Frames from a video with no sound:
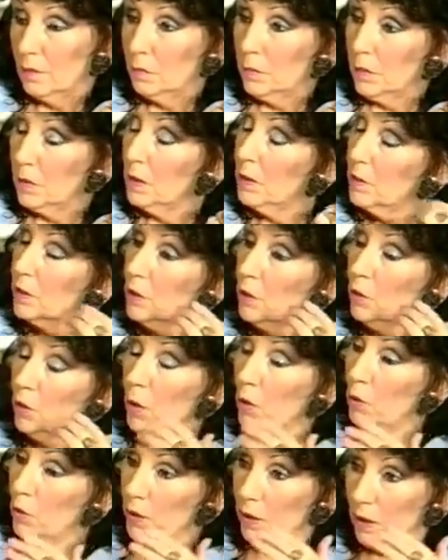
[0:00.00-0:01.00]
But there's no
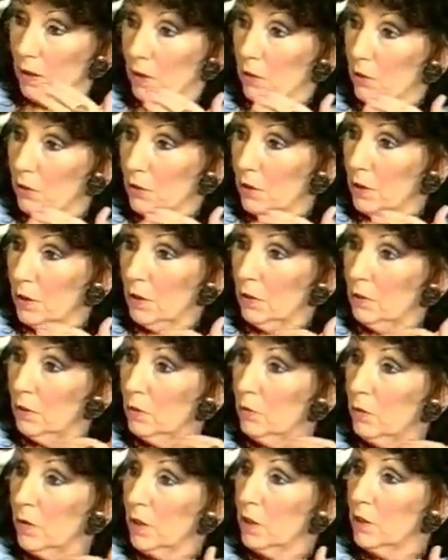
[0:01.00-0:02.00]
old age. They
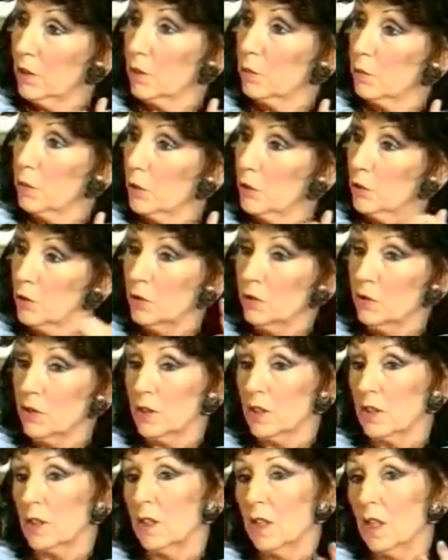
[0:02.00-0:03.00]
only reach
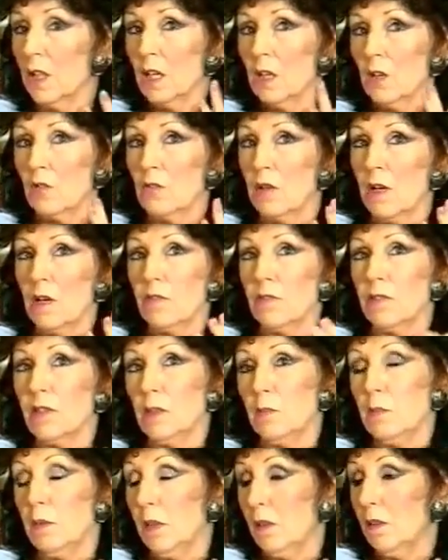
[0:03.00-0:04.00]
maturity roughly
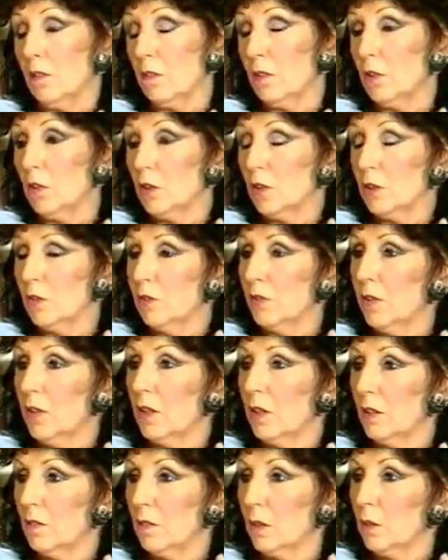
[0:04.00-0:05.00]
about
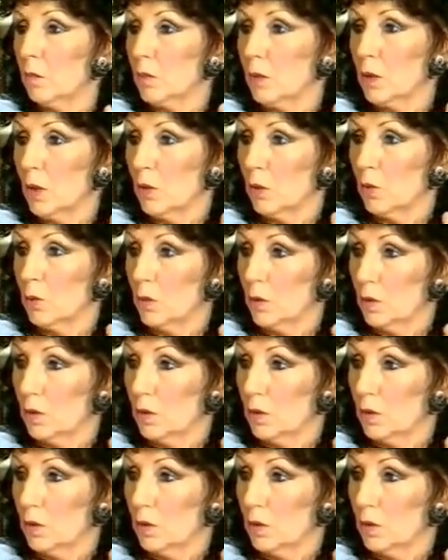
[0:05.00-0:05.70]
35, I'm told.